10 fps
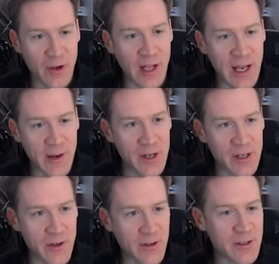And if you don't
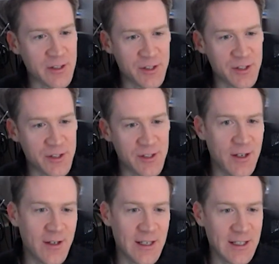like one, you can
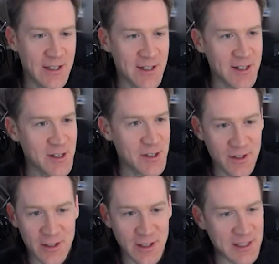just
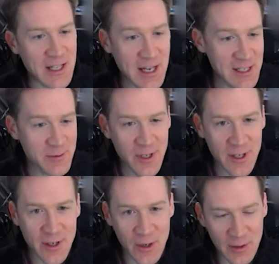click to the
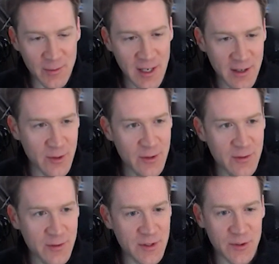next one or
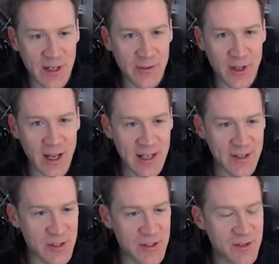whatever. Do whatever you
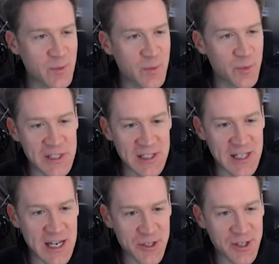like. There's
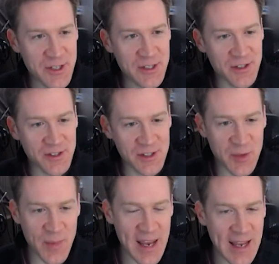presentations,
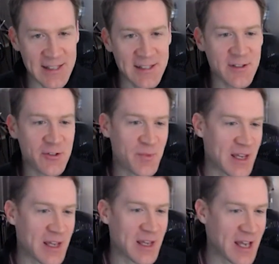there's debates,
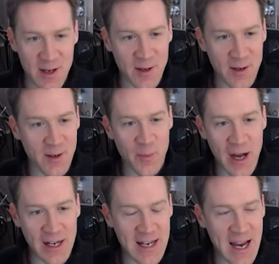there's me on
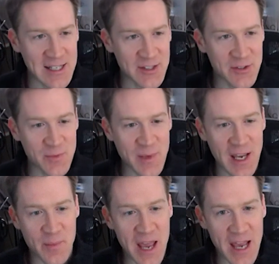a podcast,
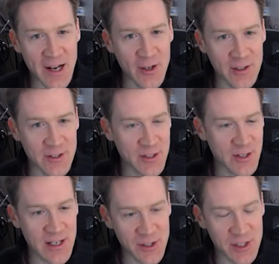there's me on a
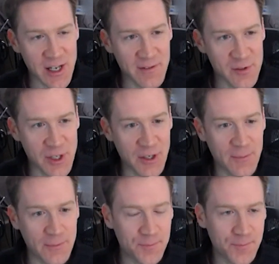panel, there's all kinds of stuff.
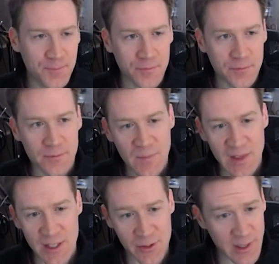So
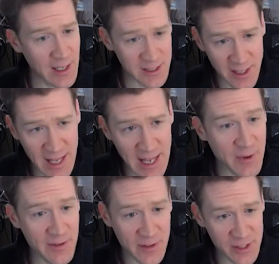so we got lots
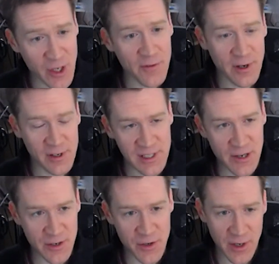of that. And we have the
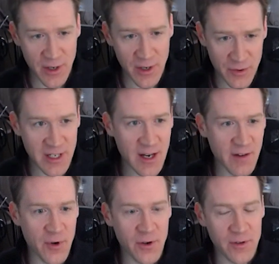software is there too on
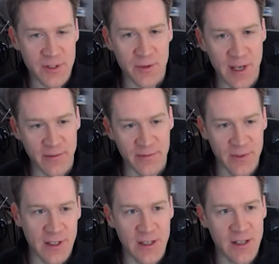drivechain.info. So we
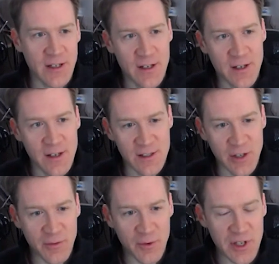have
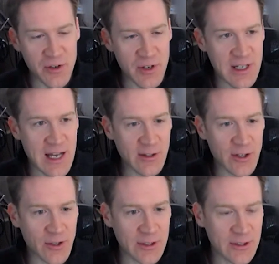software that you can
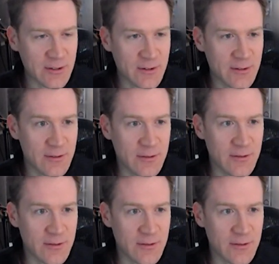download.